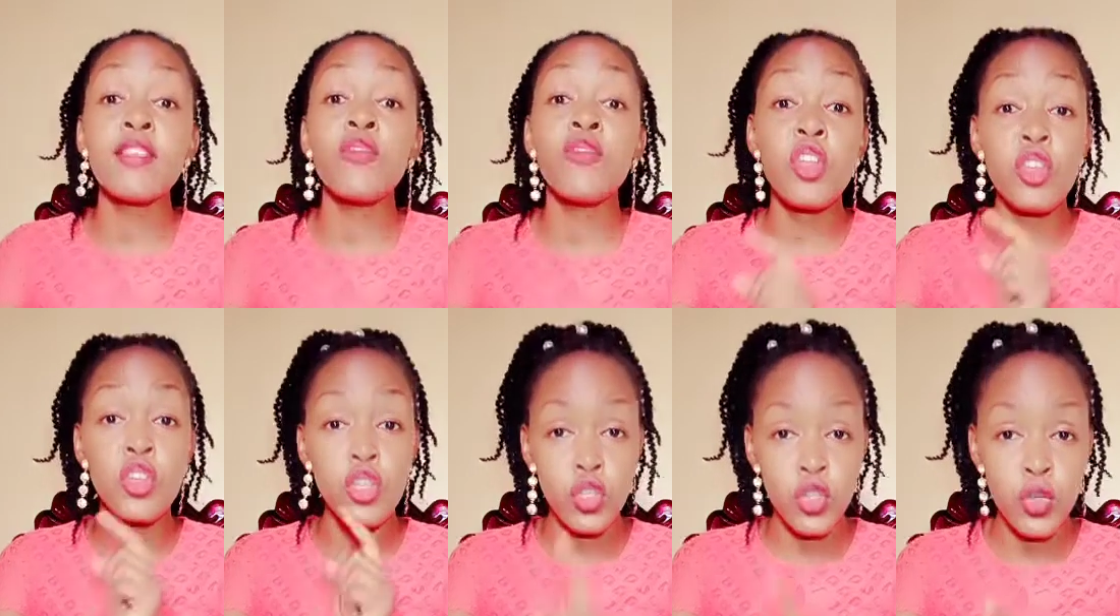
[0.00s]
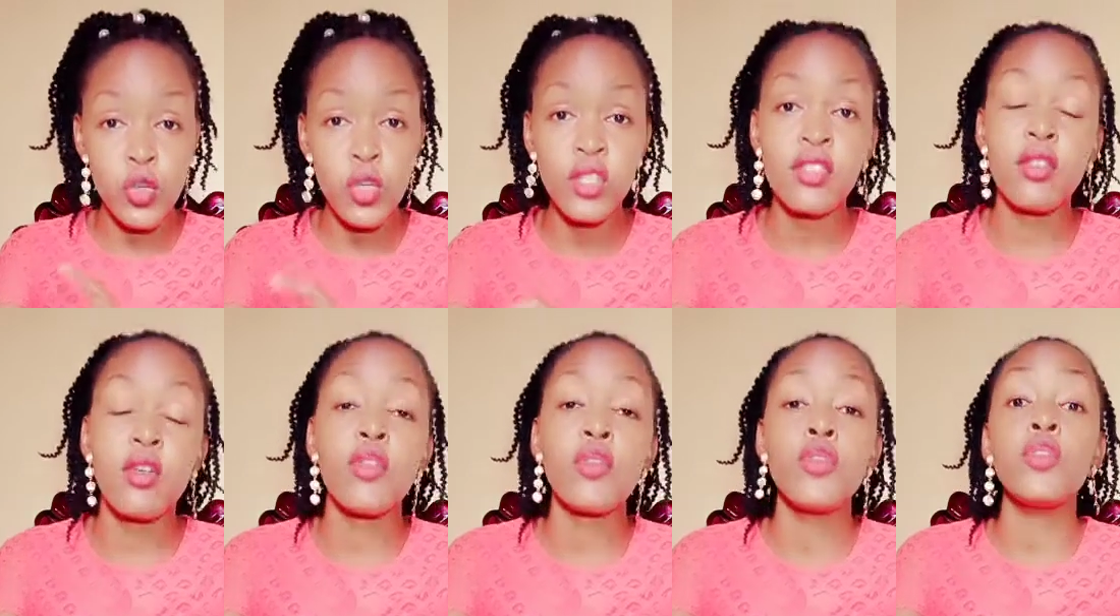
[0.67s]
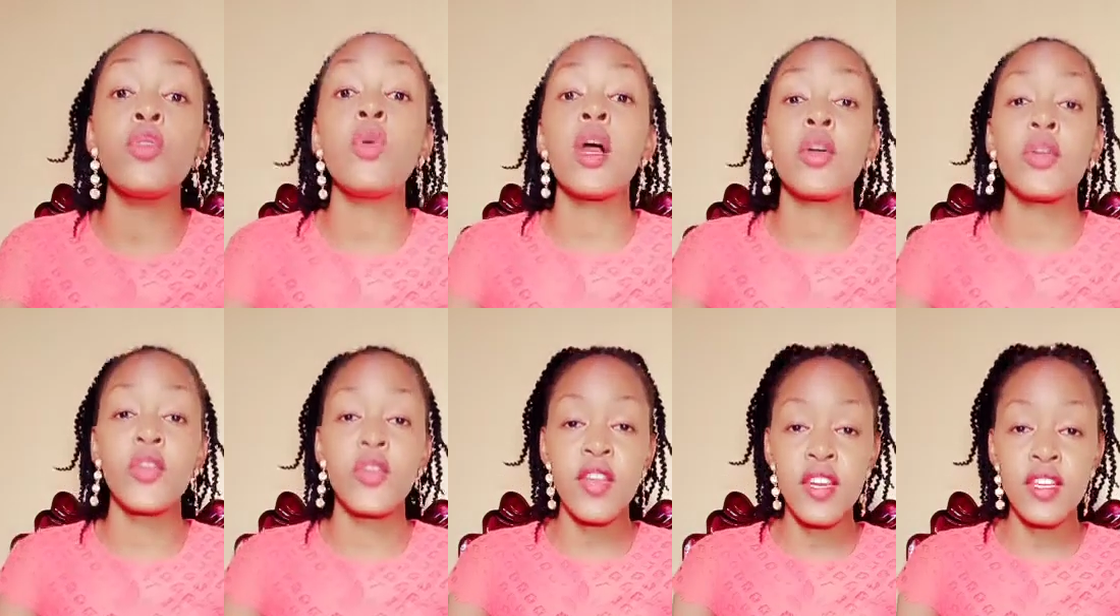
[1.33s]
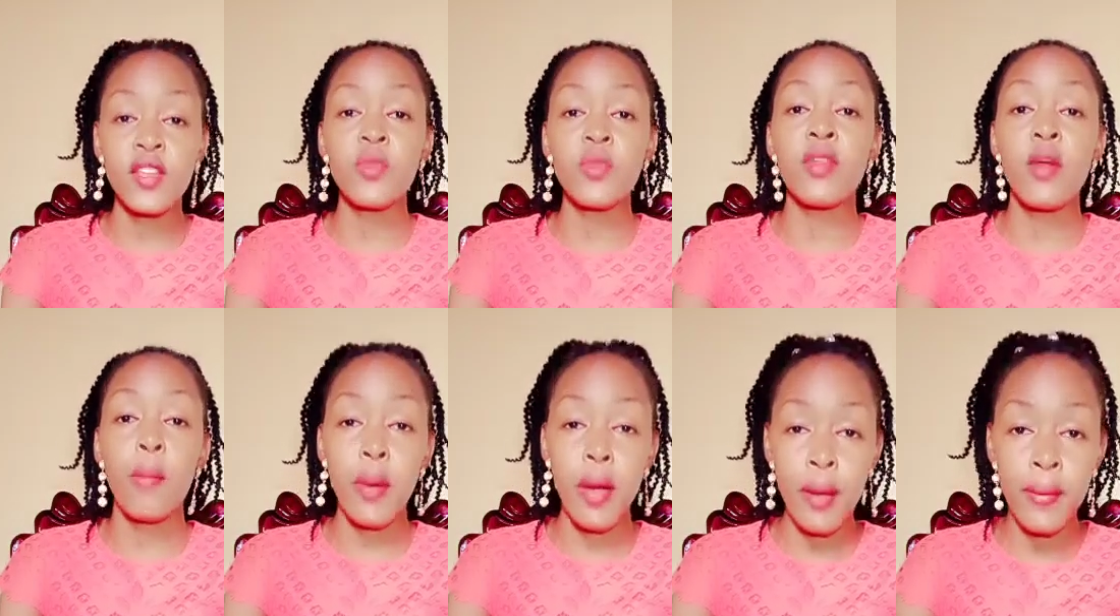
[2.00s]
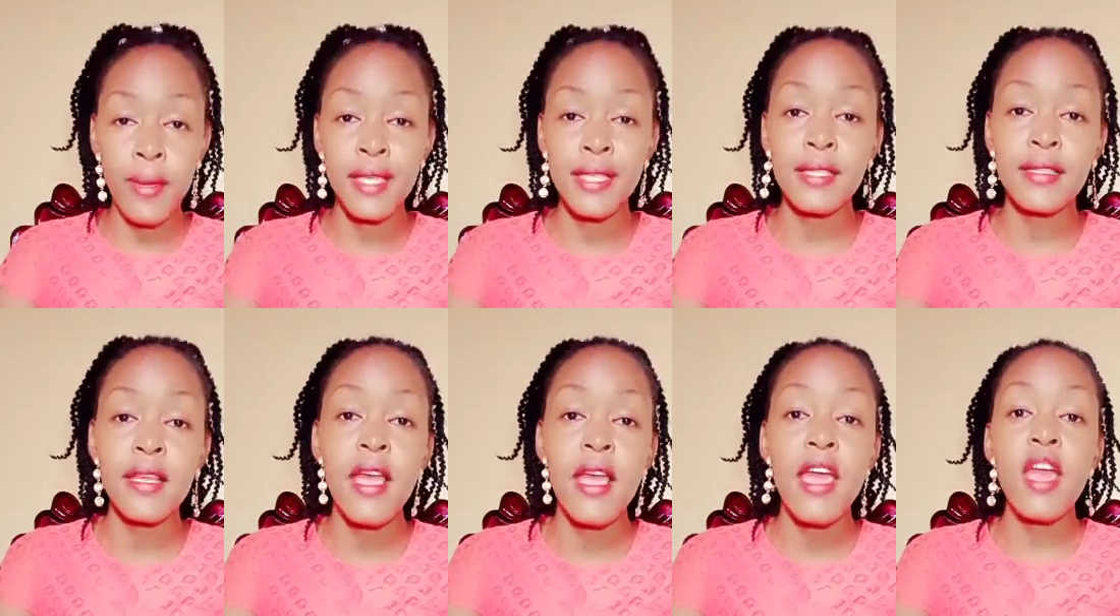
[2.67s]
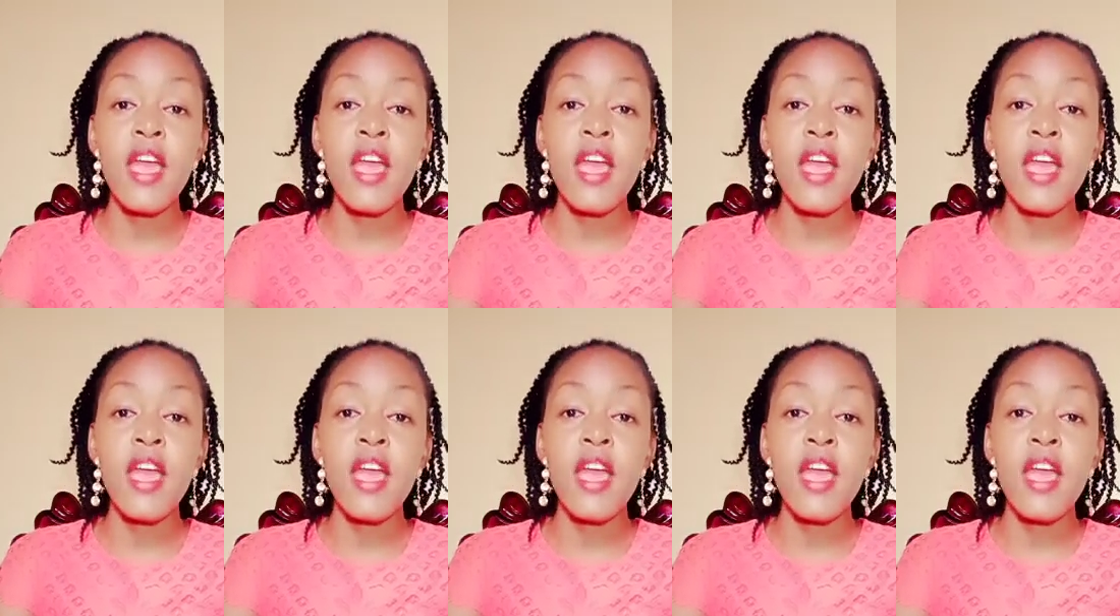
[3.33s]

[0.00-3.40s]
Even you yourself, you are created with a purpose.